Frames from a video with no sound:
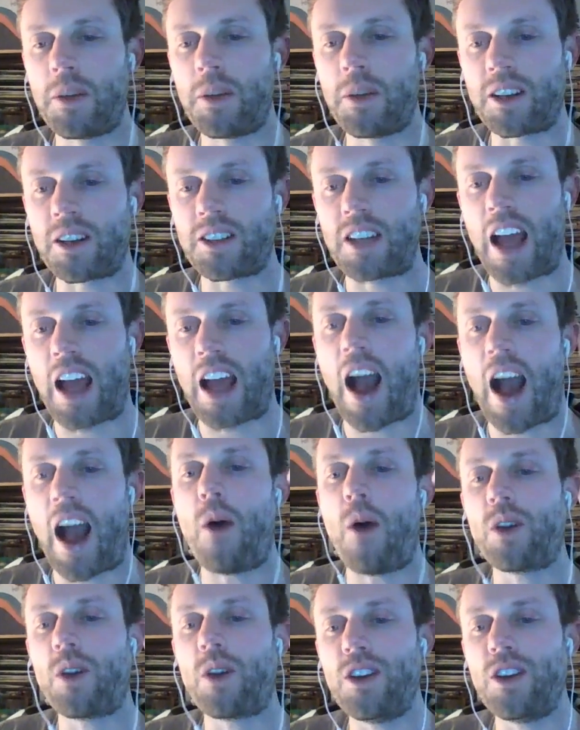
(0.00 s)
because
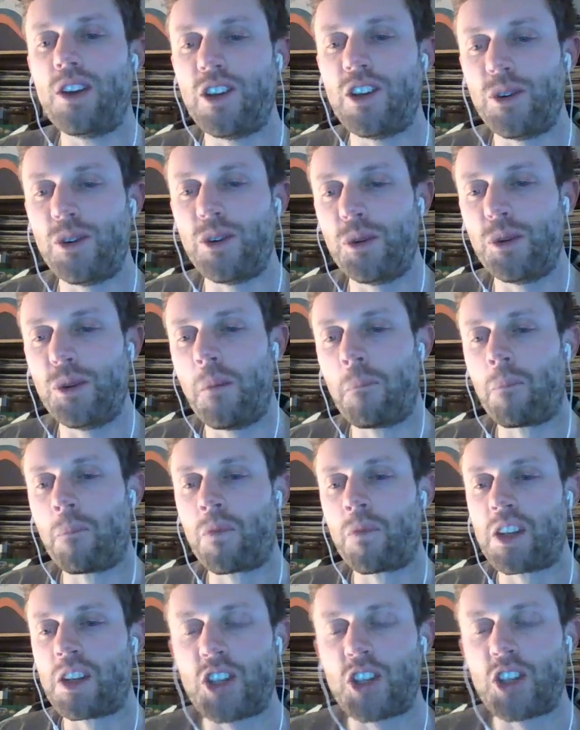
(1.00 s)
how can you
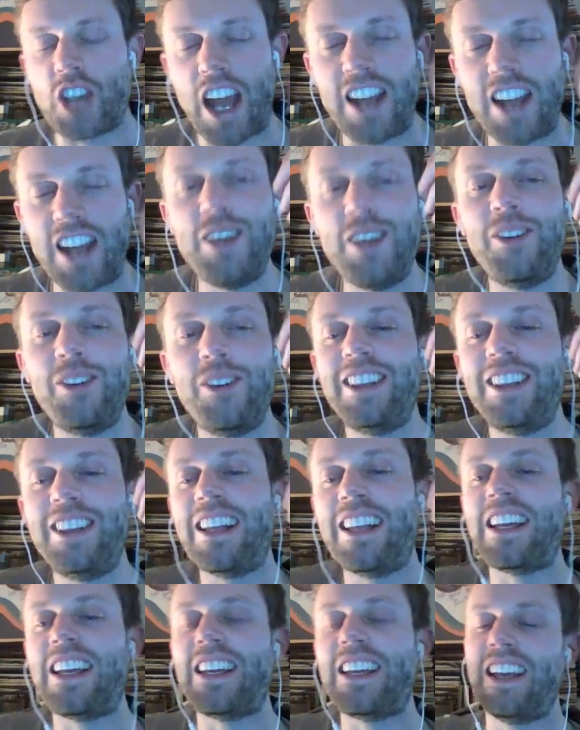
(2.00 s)

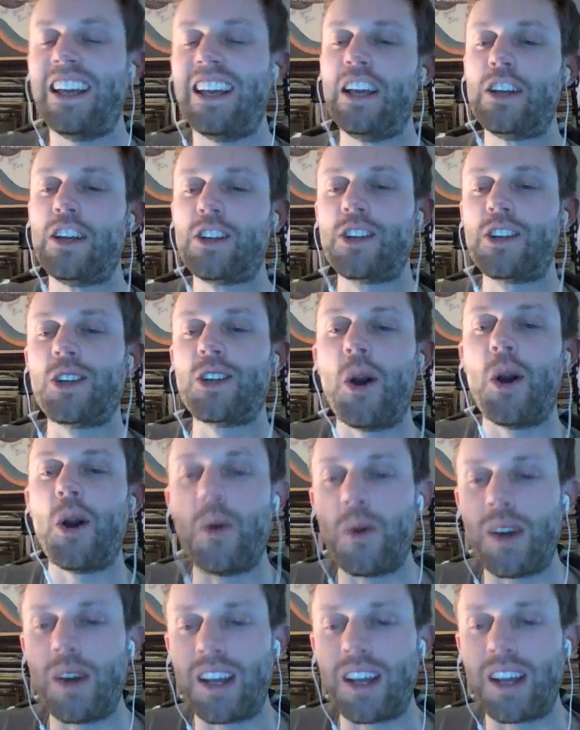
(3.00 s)
genuinely
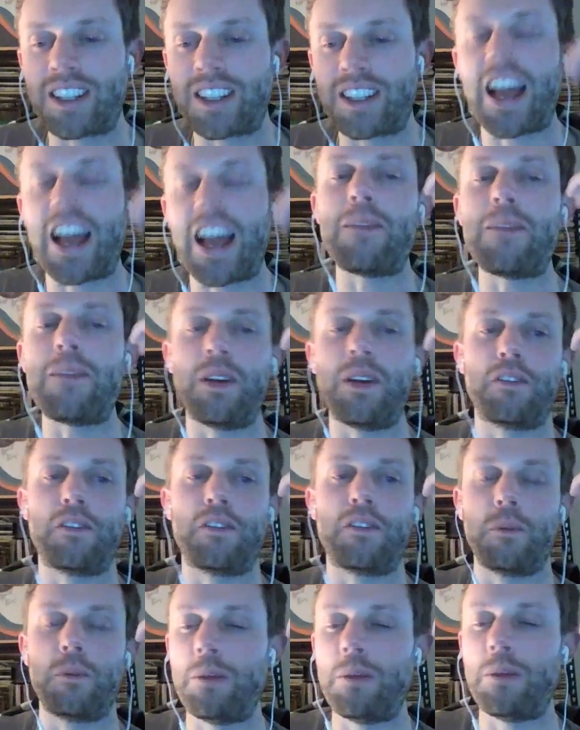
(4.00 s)
show excitement
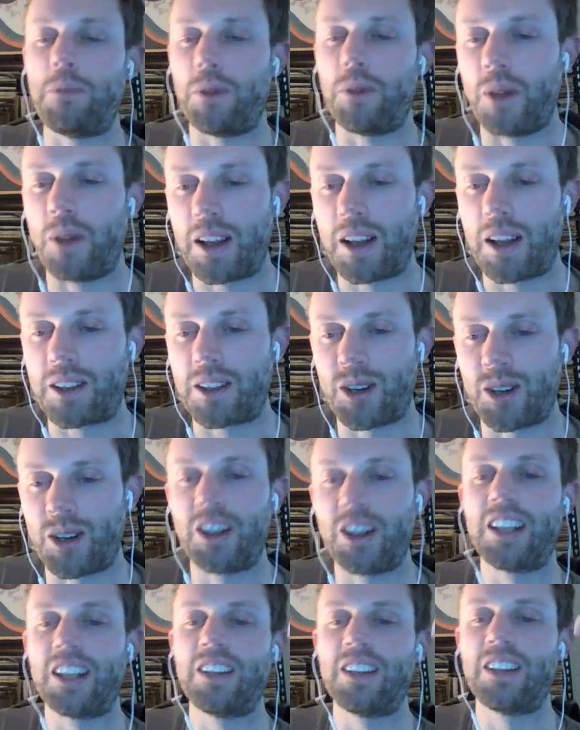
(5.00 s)
for people like
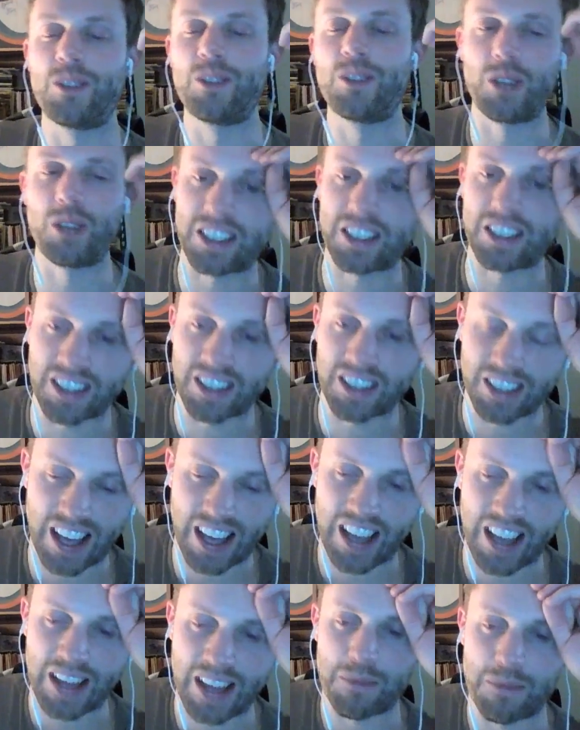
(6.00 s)
tuning into the
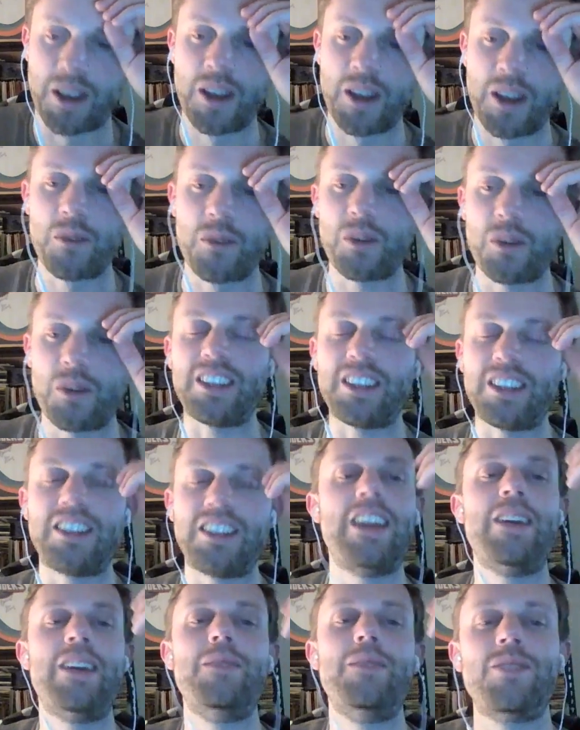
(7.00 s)
game when the
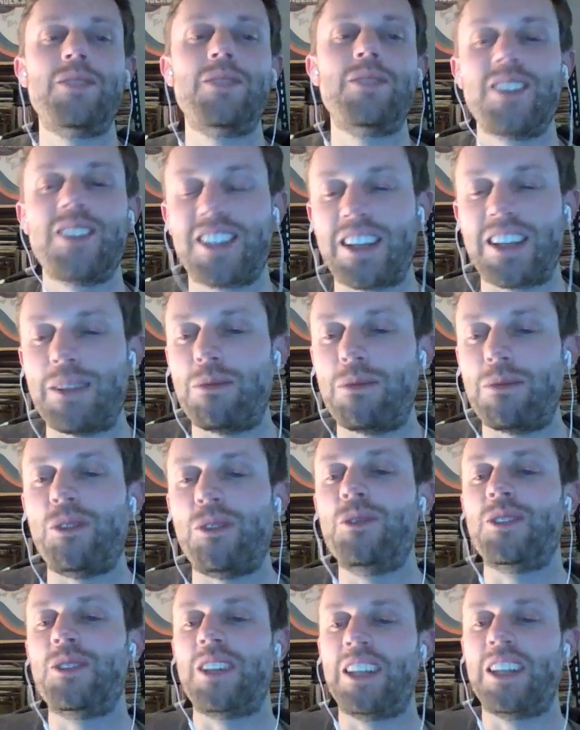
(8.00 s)
teams just keep
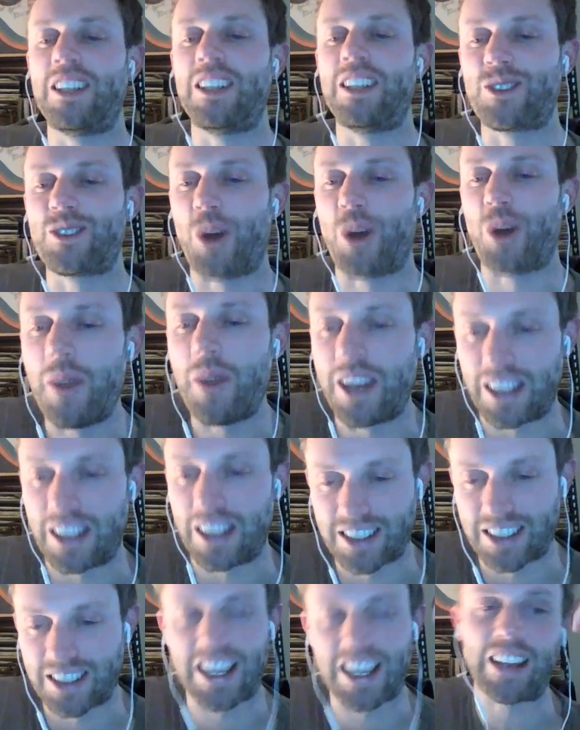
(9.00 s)
losing so
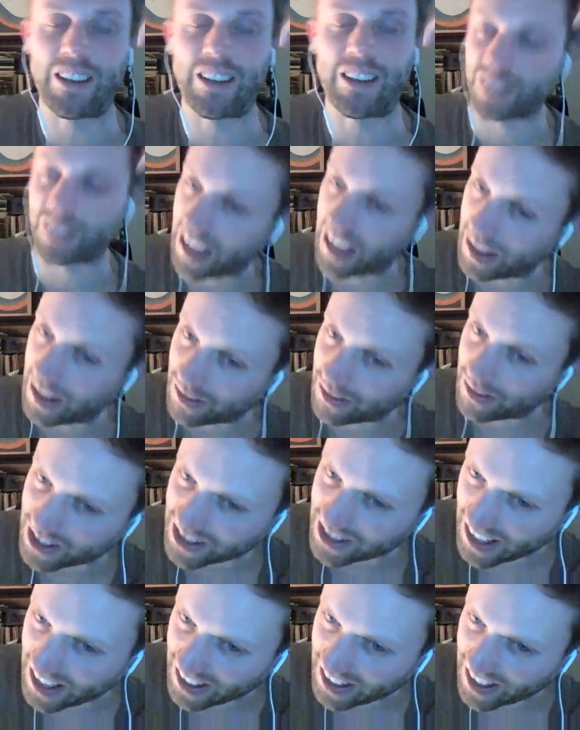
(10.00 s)
many consecutive games?
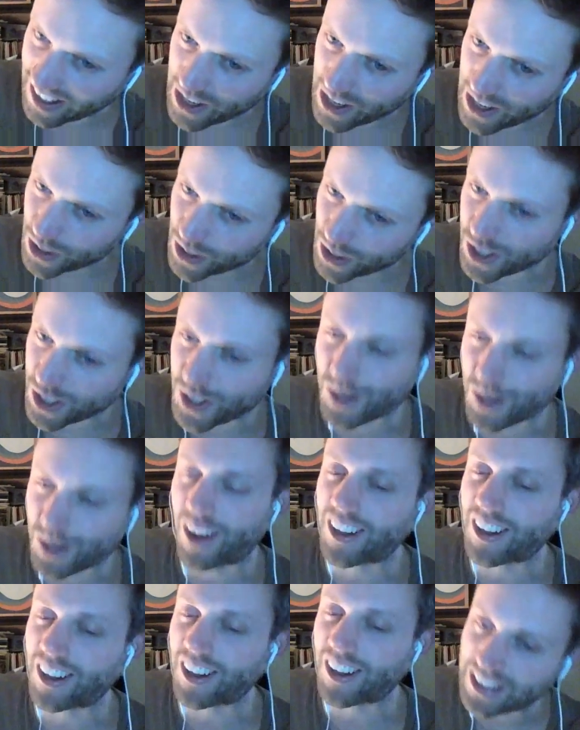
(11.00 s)
It's like you're
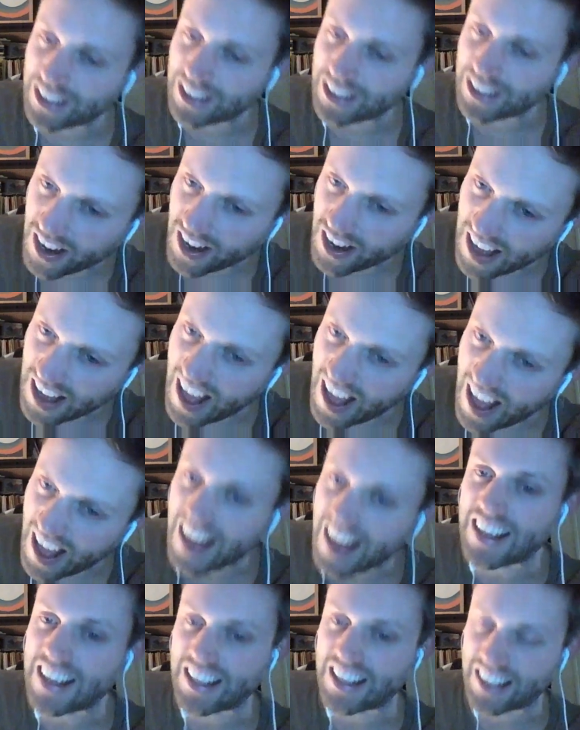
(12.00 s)
struggling to find
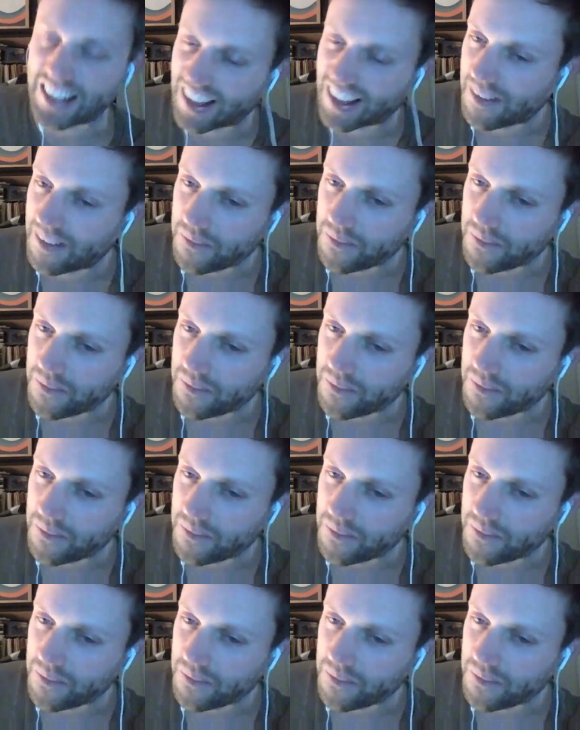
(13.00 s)
any